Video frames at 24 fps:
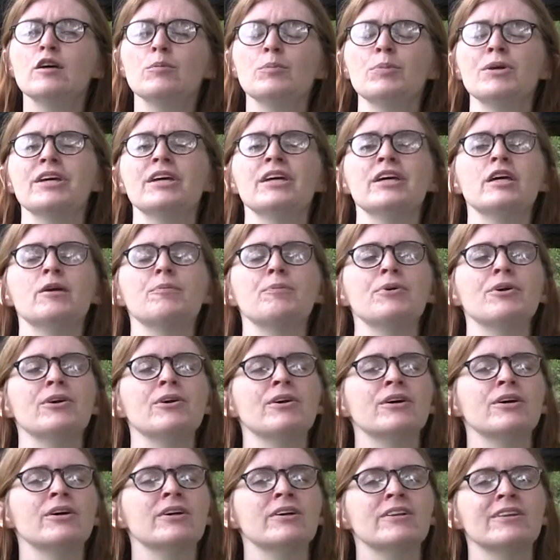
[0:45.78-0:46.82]

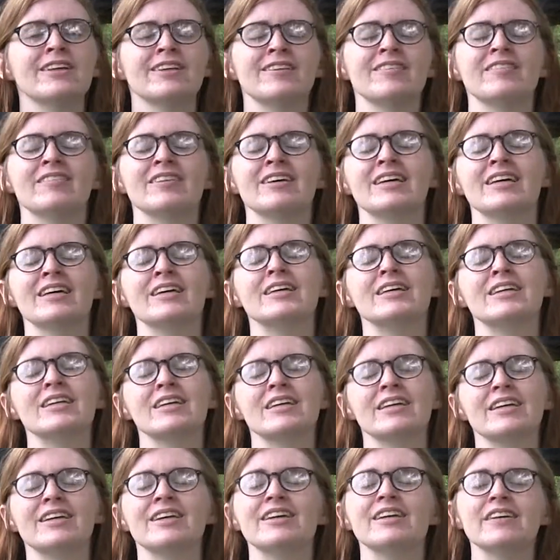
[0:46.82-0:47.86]
People and
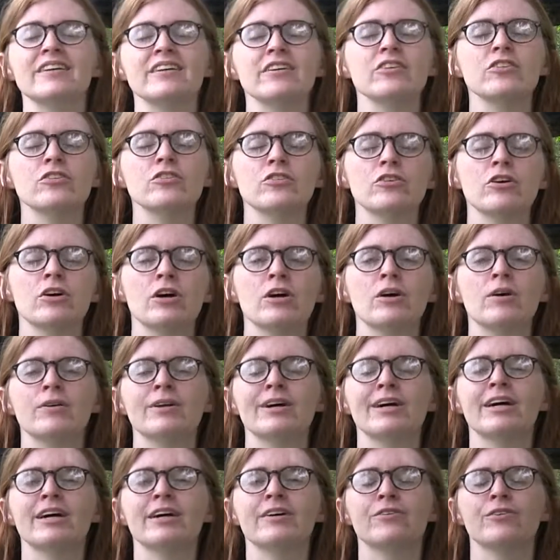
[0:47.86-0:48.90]
cities
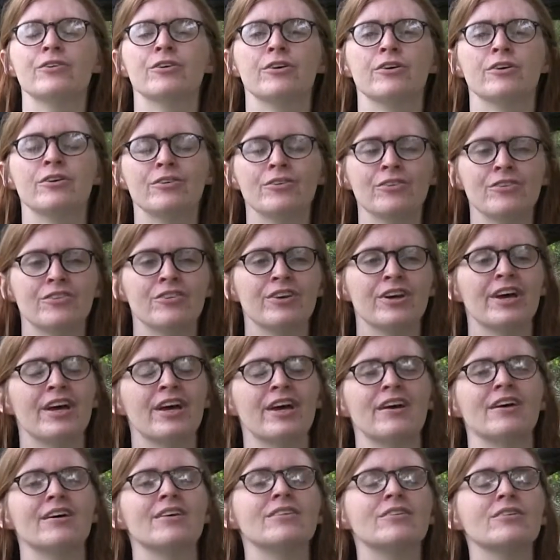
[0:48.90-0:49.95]
don't
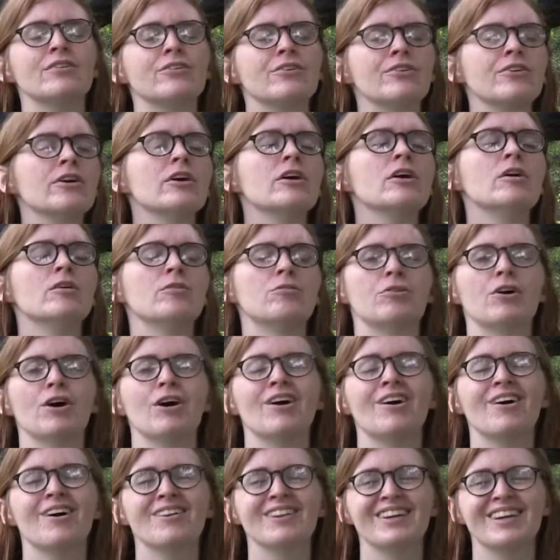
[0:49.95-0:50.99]
understand,
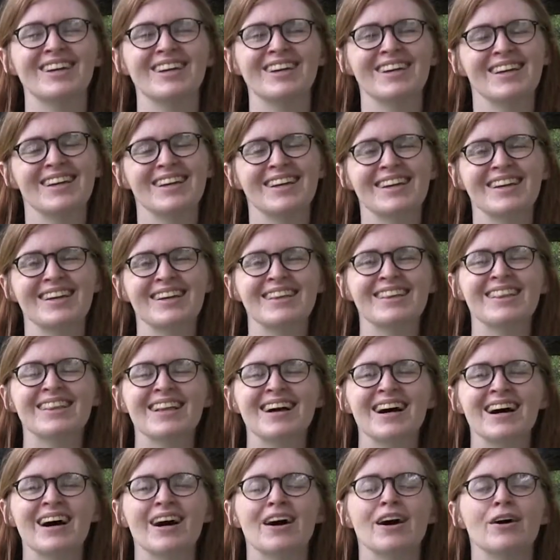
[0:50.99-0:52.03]
falling in
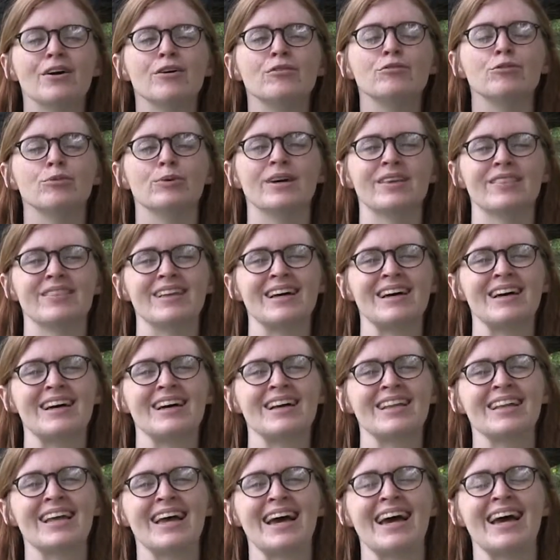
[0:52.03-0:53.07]
love with the
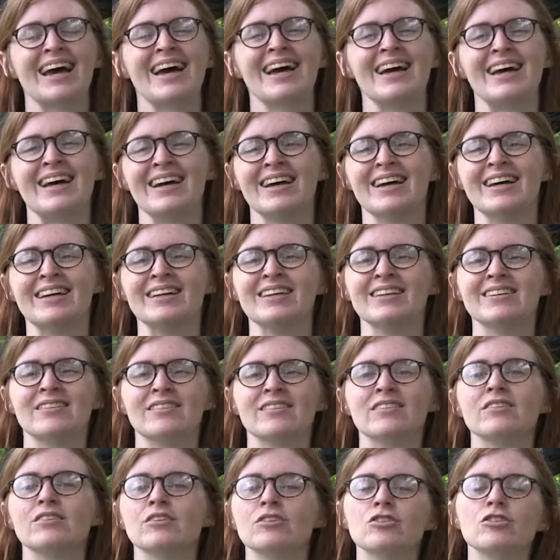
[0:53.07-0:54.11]

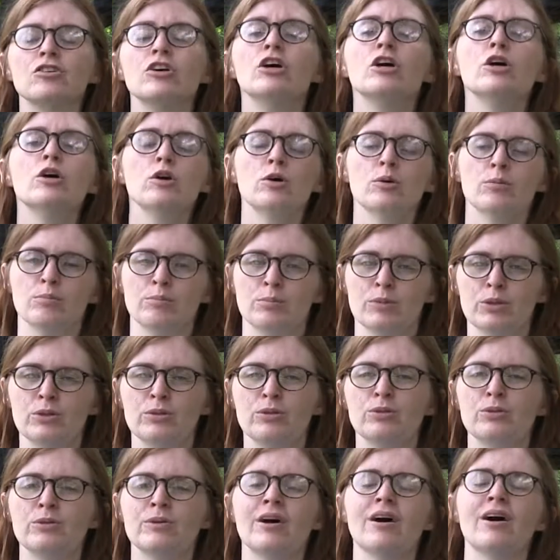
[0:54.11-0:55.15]
land.
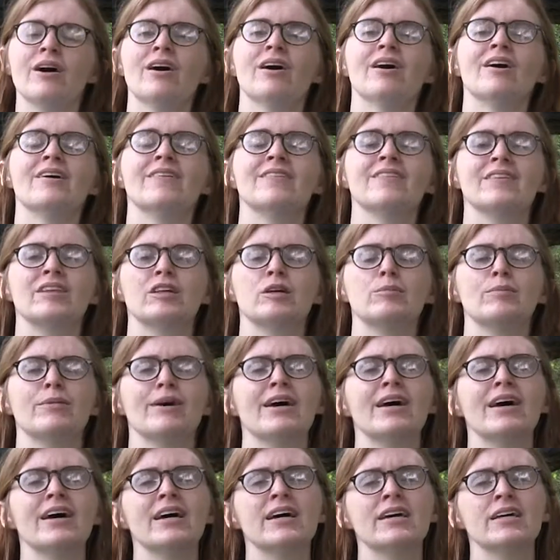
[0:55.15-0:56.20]
Moon on the
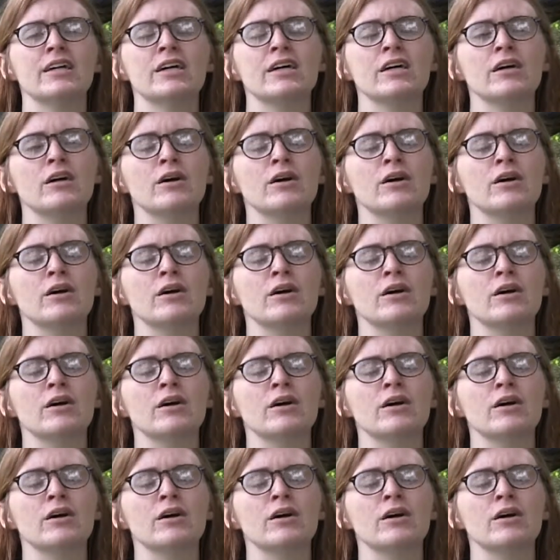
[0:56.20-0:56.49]
meadow